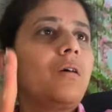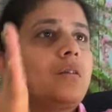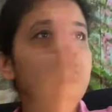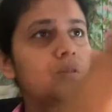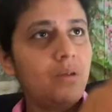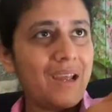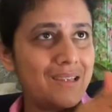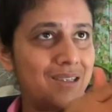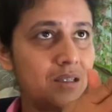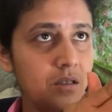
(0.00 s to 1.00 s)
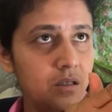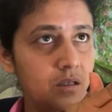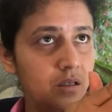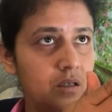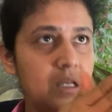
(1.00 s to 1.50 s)
psoriasis
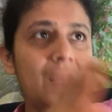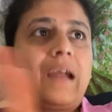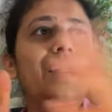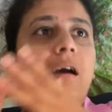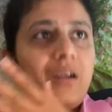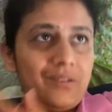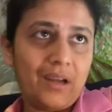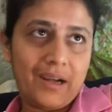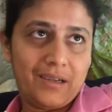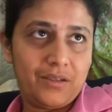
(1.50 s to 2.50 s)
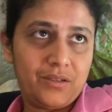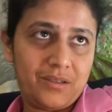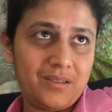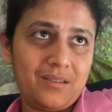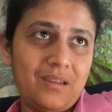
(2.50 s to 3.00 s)
and arthritis,
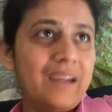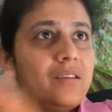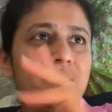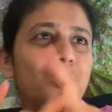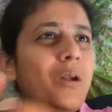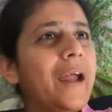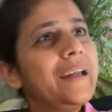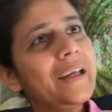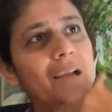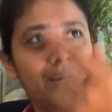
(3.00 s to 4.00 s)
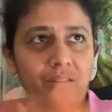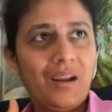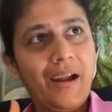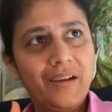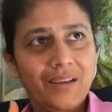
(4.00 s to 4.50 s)
right? Psoriatic
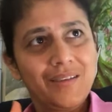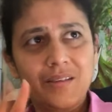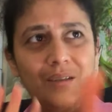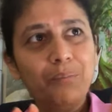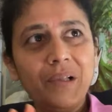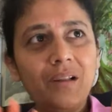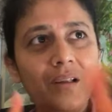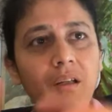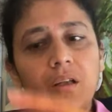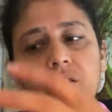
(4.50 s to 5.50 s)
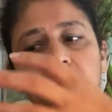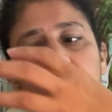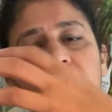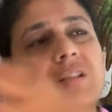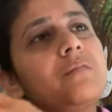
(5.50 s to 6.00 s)
arthritis, simple. So
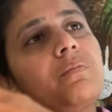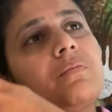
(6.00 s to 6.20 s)
just